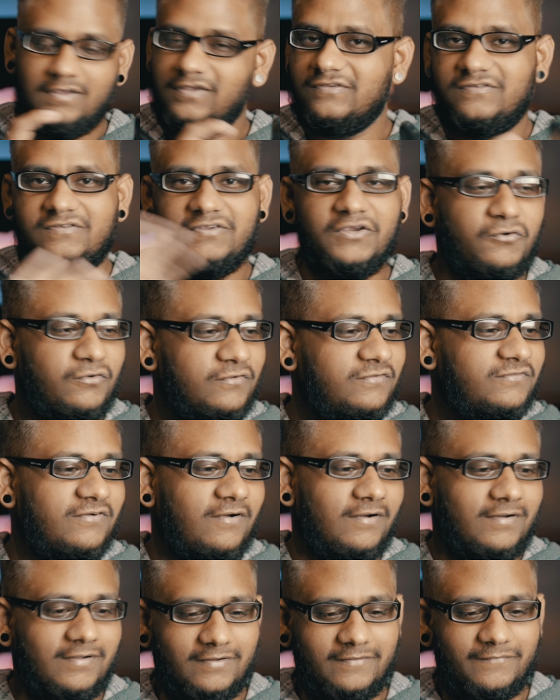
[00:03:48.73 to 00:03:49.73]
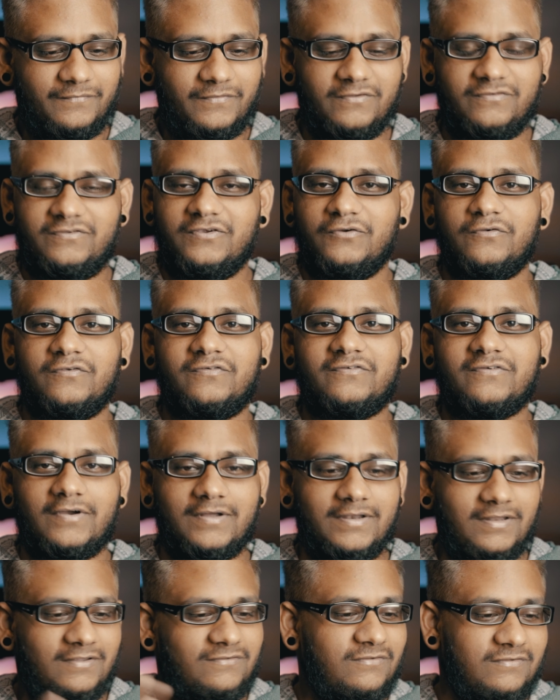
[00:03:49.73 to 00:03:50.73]
Zero struggle is used.
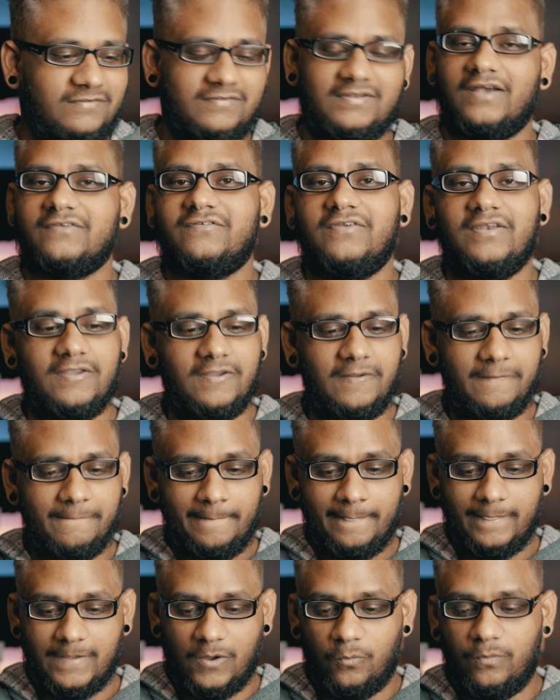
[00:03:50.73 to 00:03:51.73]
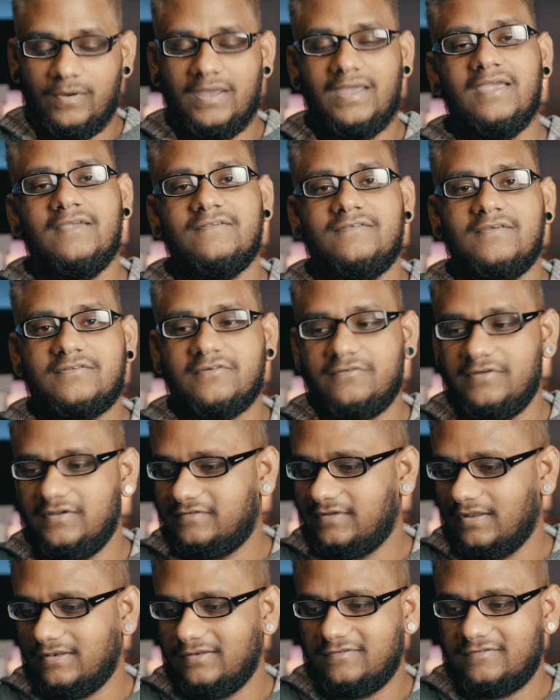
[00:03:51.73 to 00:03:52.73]
It's actually way easier to
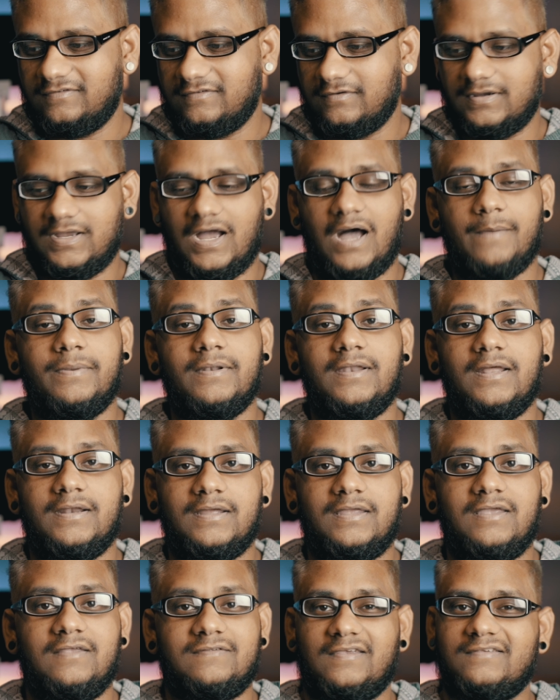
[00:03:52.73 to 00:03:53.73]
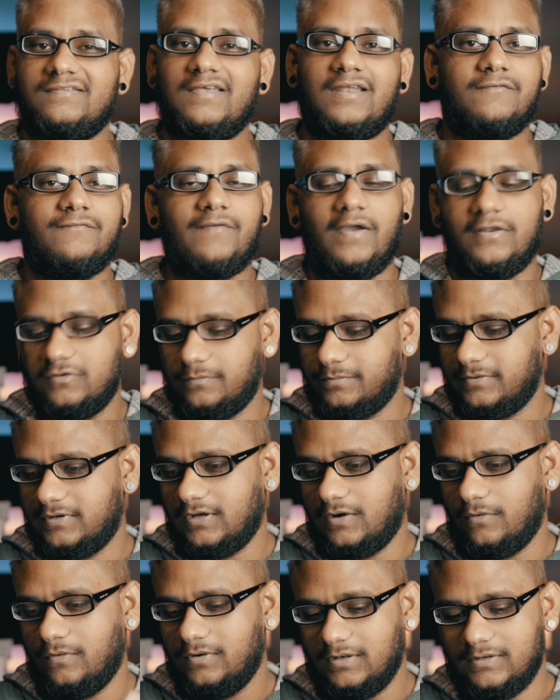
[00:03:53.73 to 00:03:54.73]
reach than the stock Apple leather case. I just had to fight up with
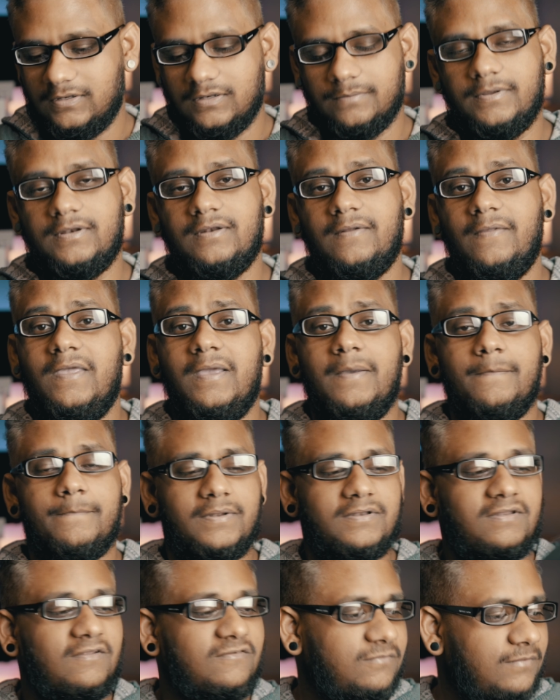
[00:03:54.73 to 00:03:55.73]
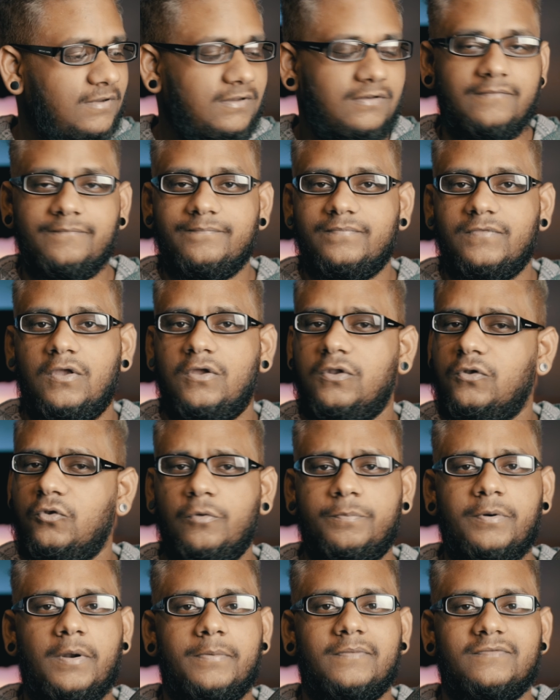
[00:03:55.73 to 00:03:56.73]
that one a little bit. But this one,
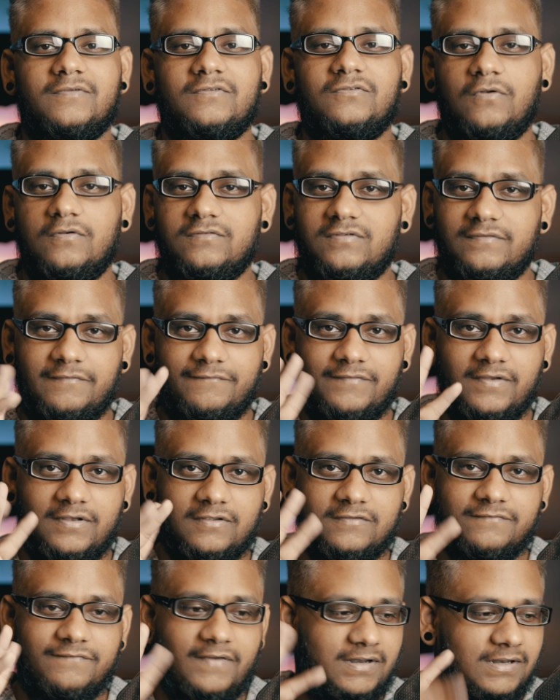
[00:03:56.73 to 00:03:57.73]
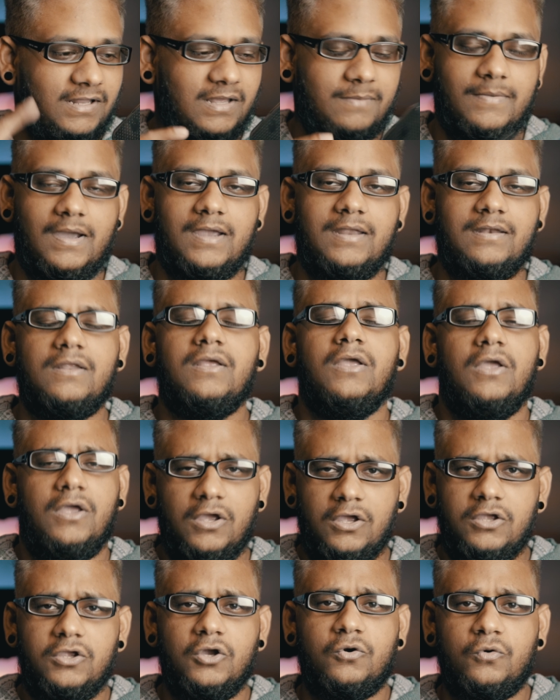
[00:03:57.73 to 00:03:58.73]
no problems at all. So if your finger's fat like mine,
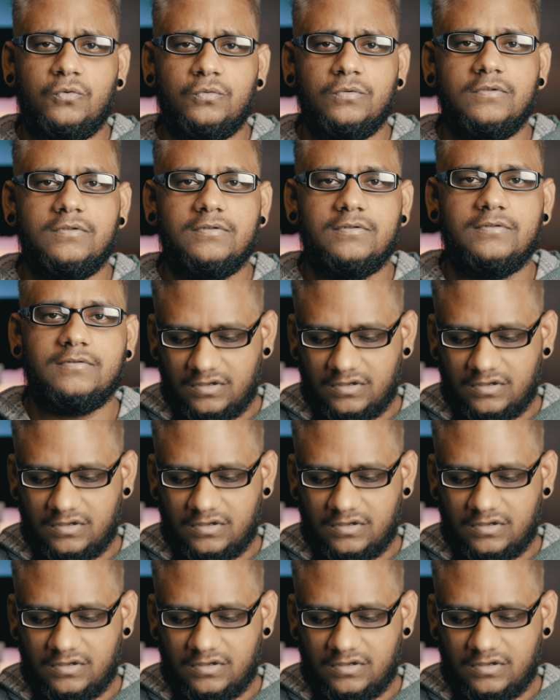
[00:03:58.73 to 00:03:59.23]
you're cool.